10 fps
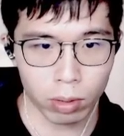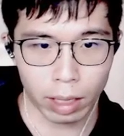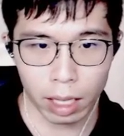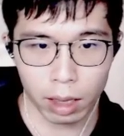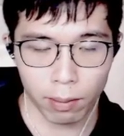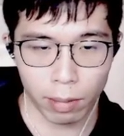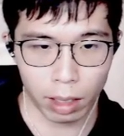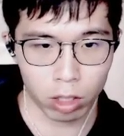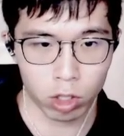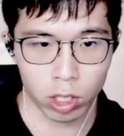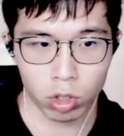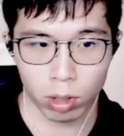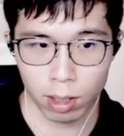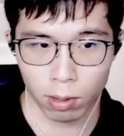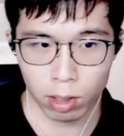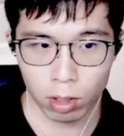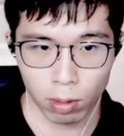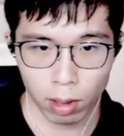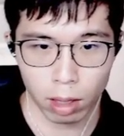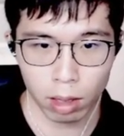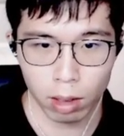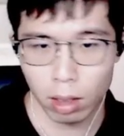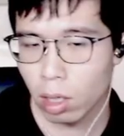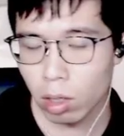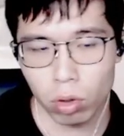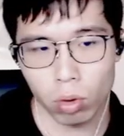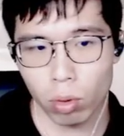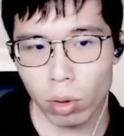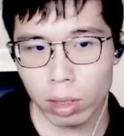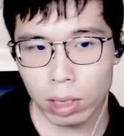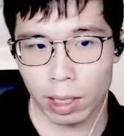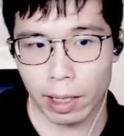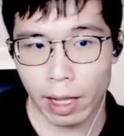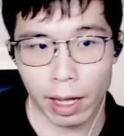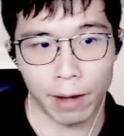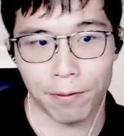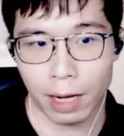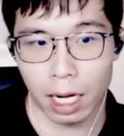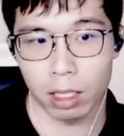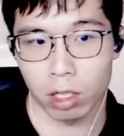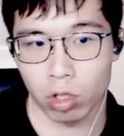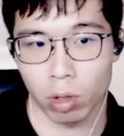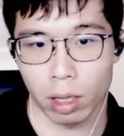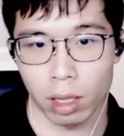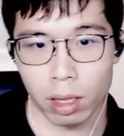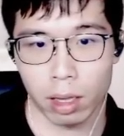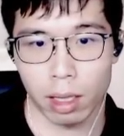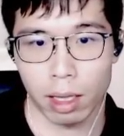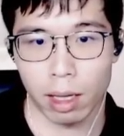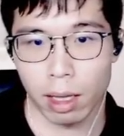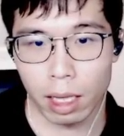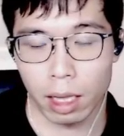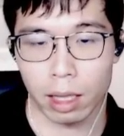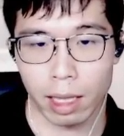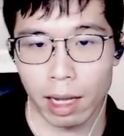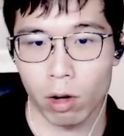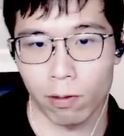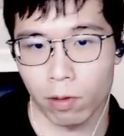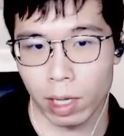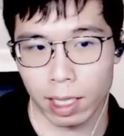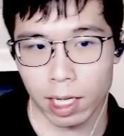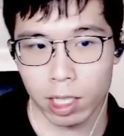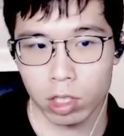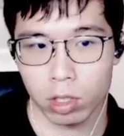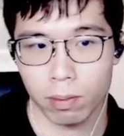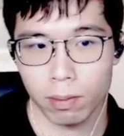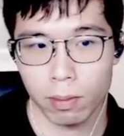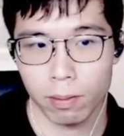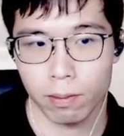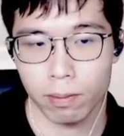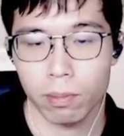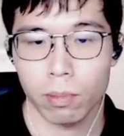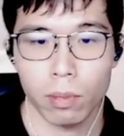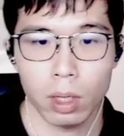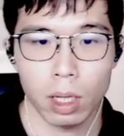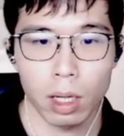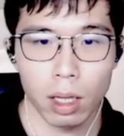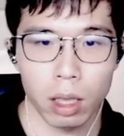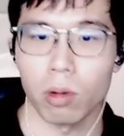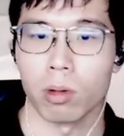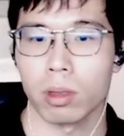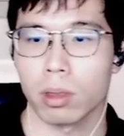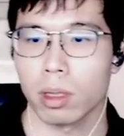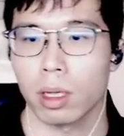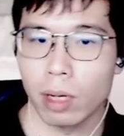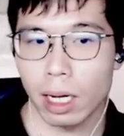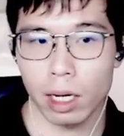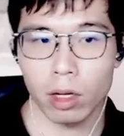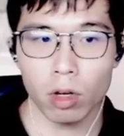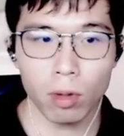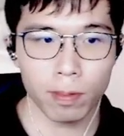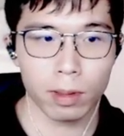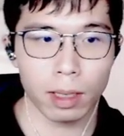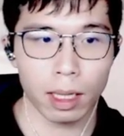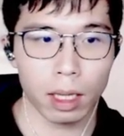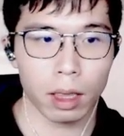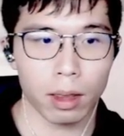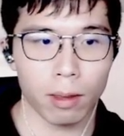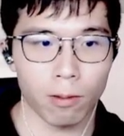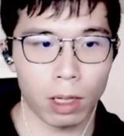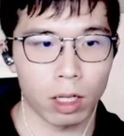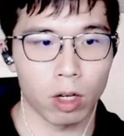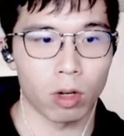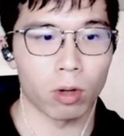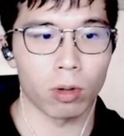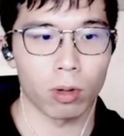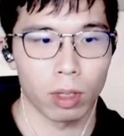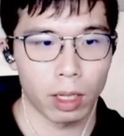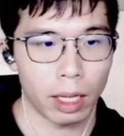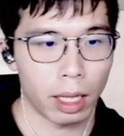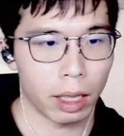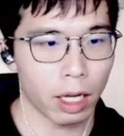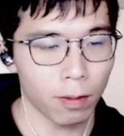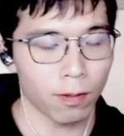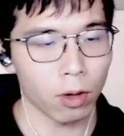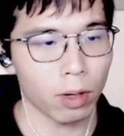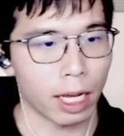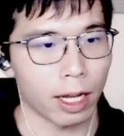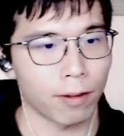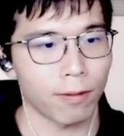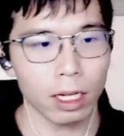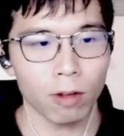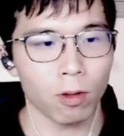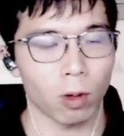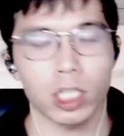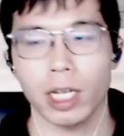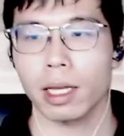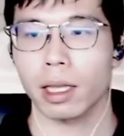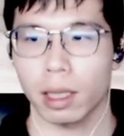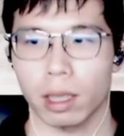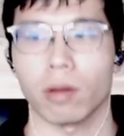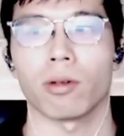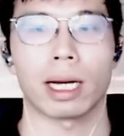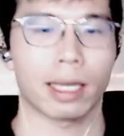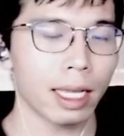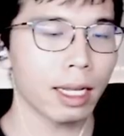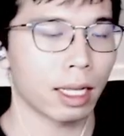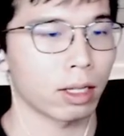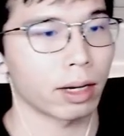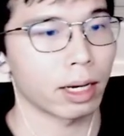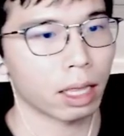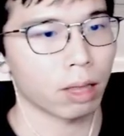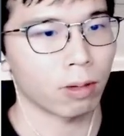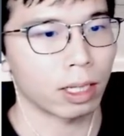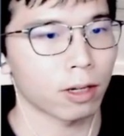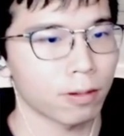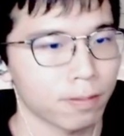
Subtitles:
get some exchange or territories, you did have other choices instead of the attach. So, I hope this video is helpful, and thank you for watching. See you again in the next video.